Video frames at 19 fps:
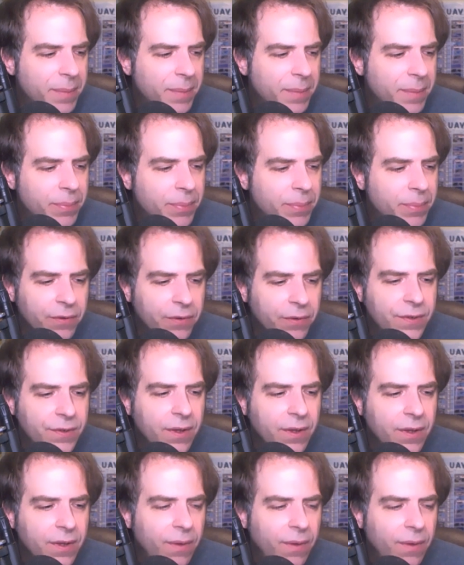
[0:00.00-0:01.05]
are
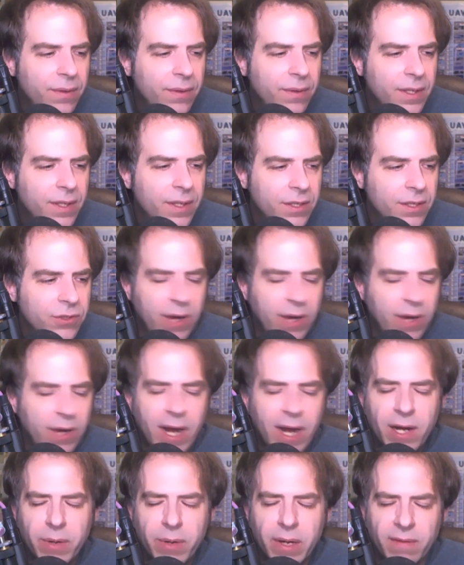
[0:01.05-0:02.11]
still trying to
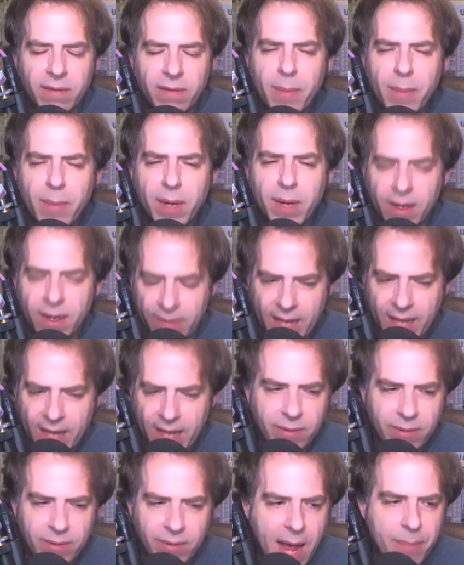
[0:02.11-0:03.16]
examine exactly what
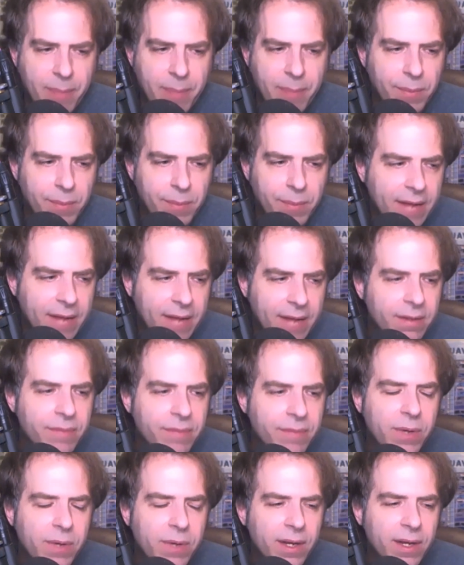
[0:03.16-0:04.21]
happened. I mean, that's
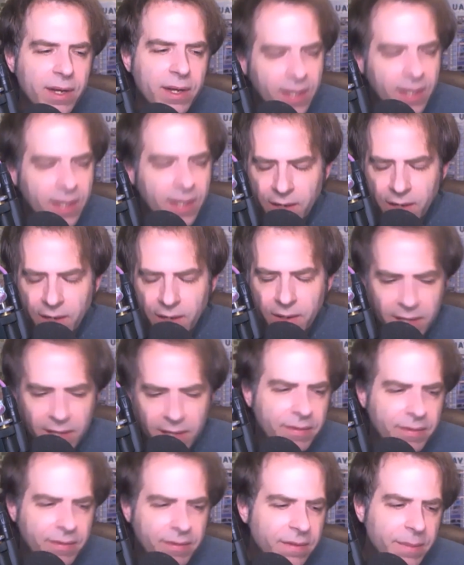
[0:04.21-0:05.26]
even
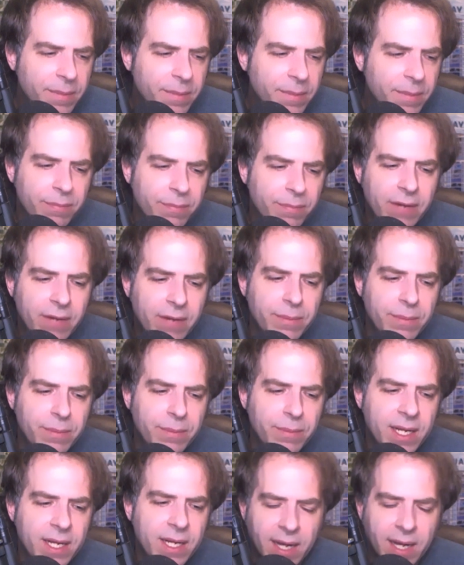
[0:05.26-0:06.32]
some of this mainstream
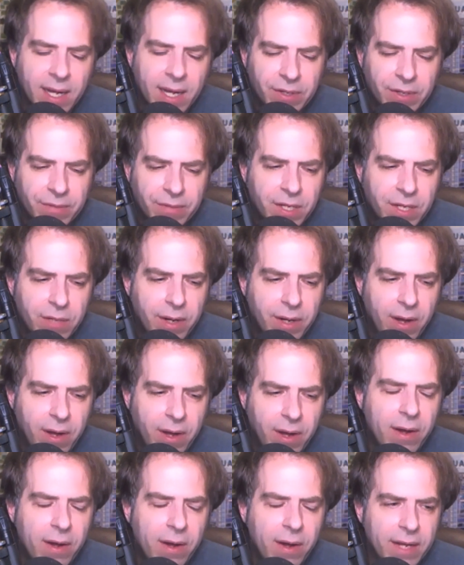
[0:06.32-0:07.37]
media coverage of
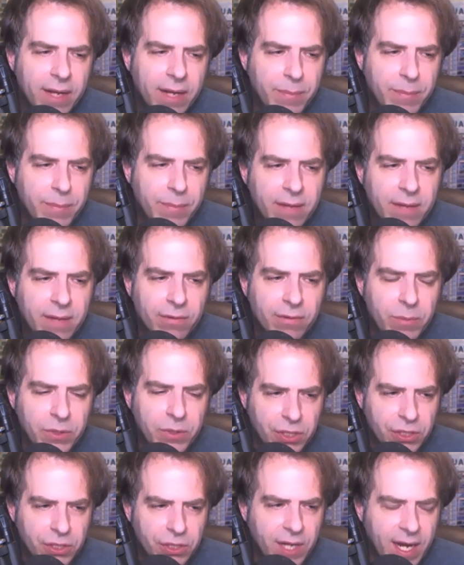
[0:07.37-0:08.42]
QAnon, to me, is almost
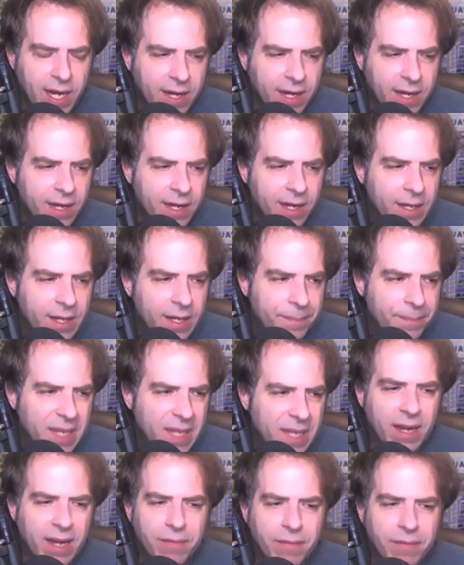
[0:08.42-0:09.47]
just like, it's
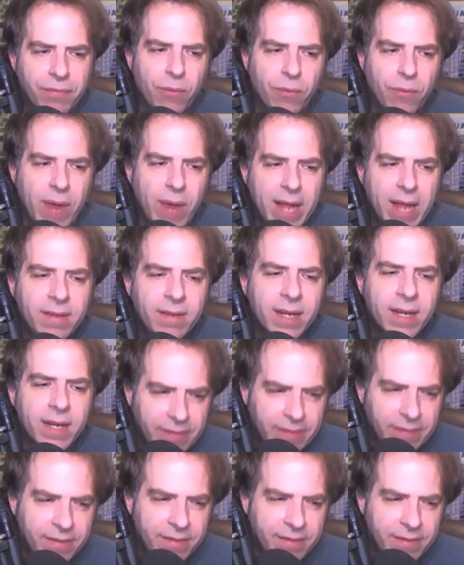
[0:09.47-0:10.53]
like forensic
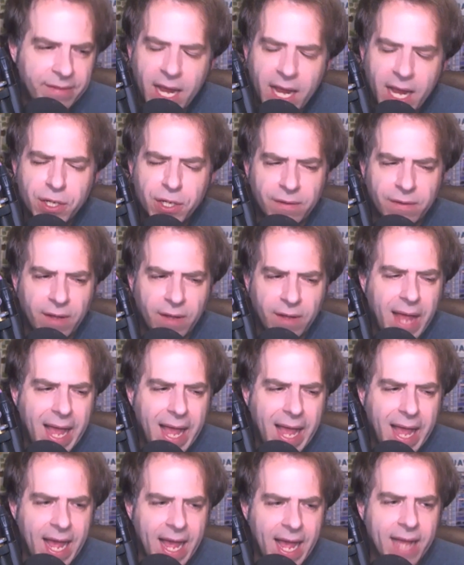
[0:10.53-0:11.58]
investigations on
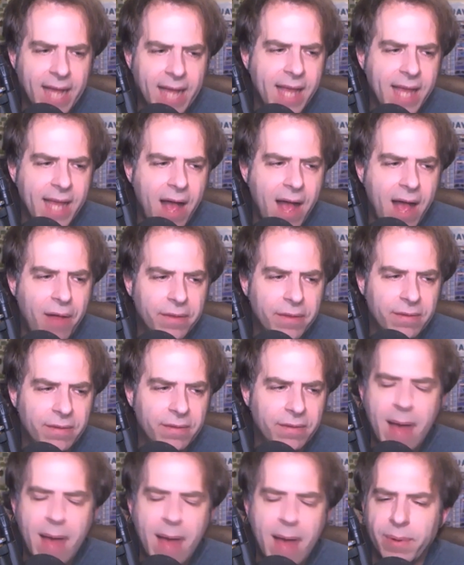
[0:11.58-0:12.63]
exactly how this all
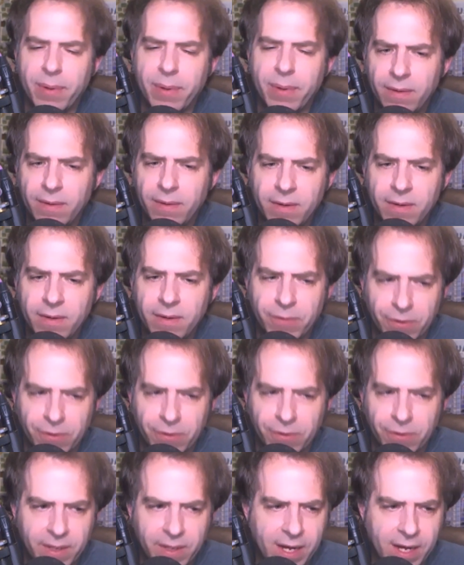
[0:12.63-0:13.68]
happened in the first
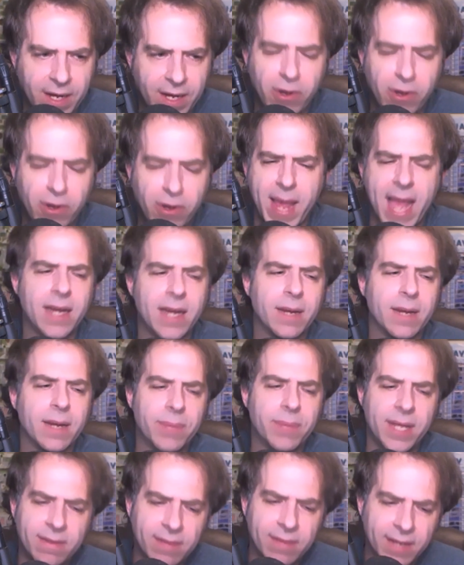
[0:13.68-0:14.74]
place, like going back into
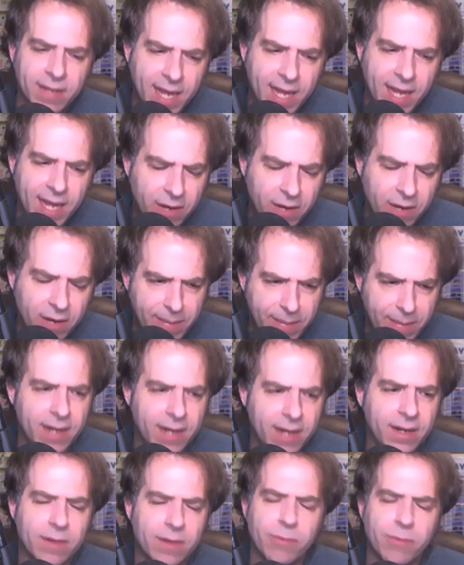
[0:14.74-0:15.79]
Pizzagate, going back into
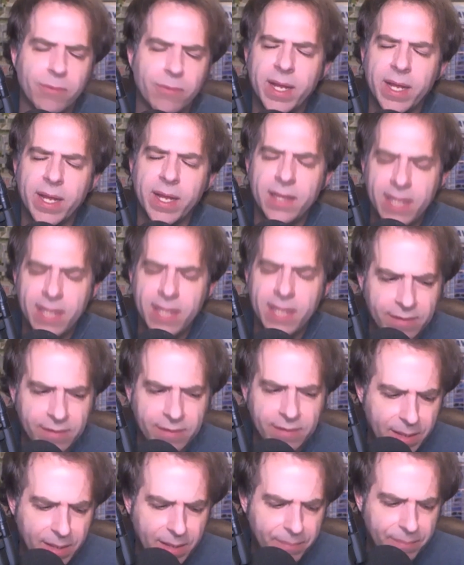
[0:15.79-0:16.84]
the WikiLeaks
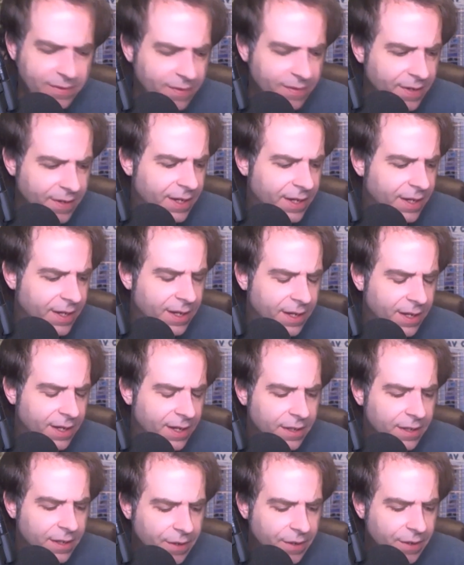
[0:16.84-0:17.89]
dumps.
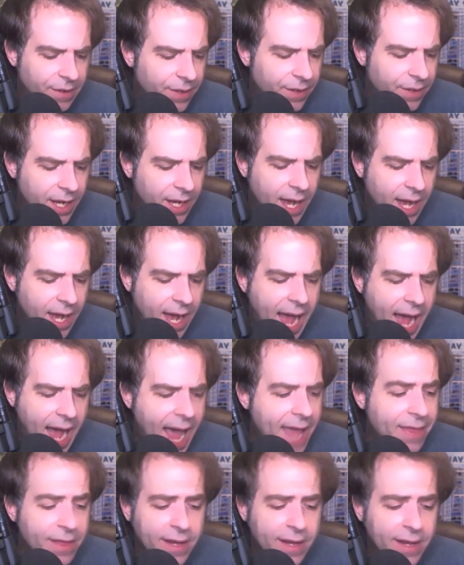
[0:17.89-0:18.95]
So I
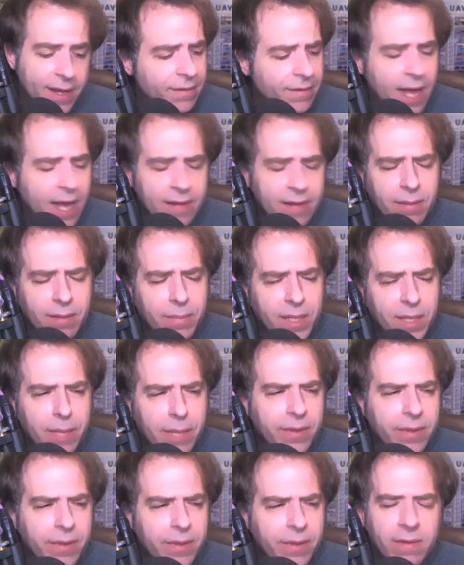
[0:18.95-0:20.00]
think he's got something up
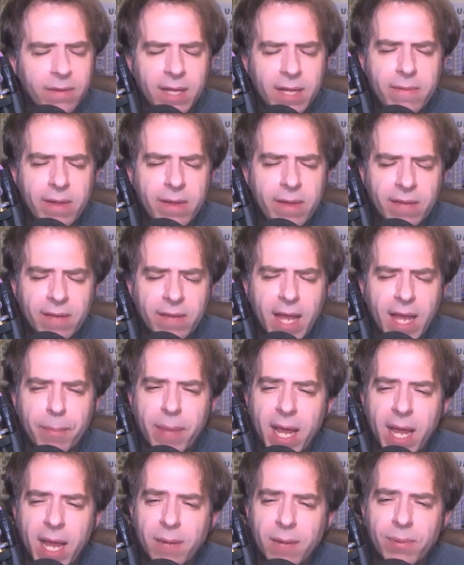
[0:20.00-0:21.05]
his sleeve. His
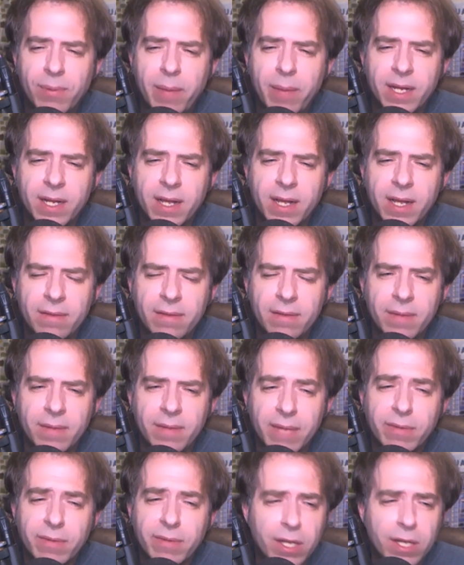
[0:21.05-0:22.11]
campaign probably does.
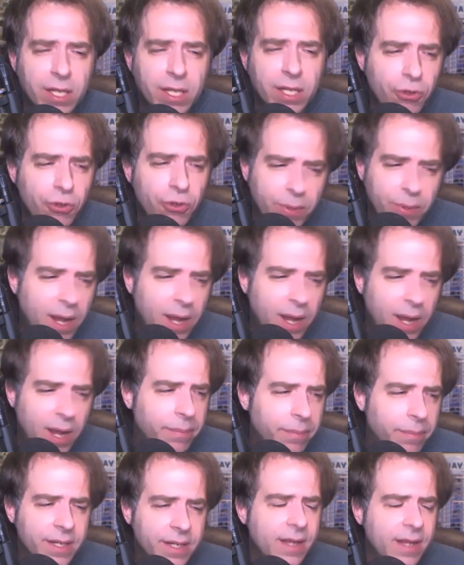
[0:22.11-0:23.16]
Even Q probably
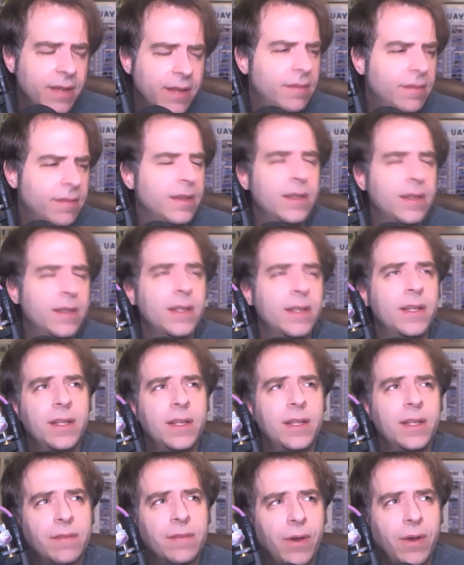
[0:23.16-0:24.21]
does. So